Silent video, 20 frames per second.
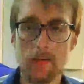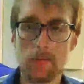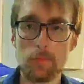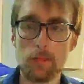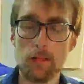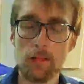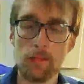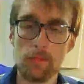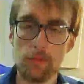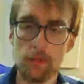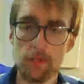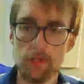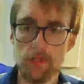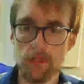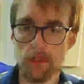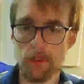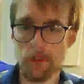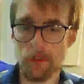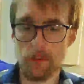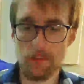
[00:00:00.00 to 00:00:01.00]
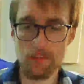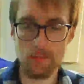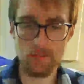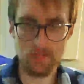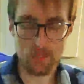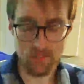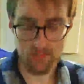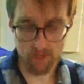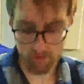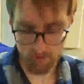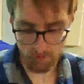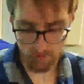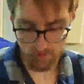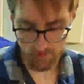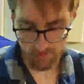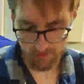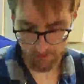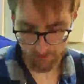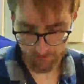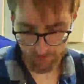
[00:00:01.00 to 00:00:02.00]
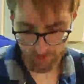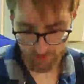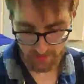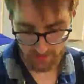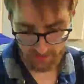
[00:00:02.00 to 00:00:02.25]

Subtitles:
playability wise or sound wise, but